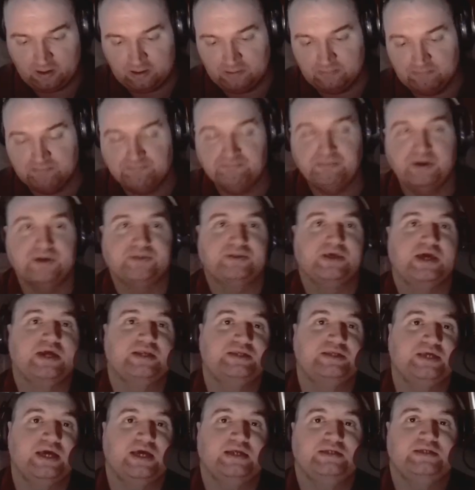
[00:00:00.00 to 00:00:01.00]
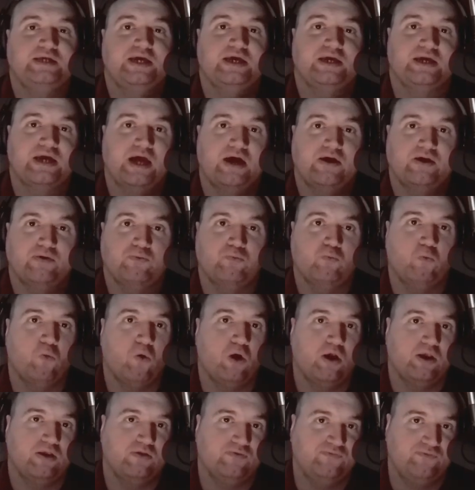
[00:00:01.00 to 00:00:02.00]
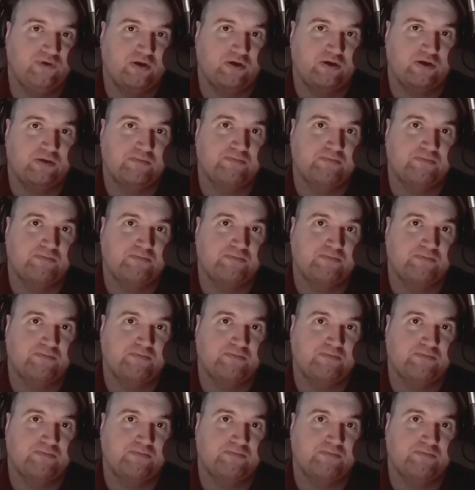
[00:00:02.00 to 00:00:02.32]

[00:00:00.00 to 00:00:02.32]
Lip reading: But they did take out one very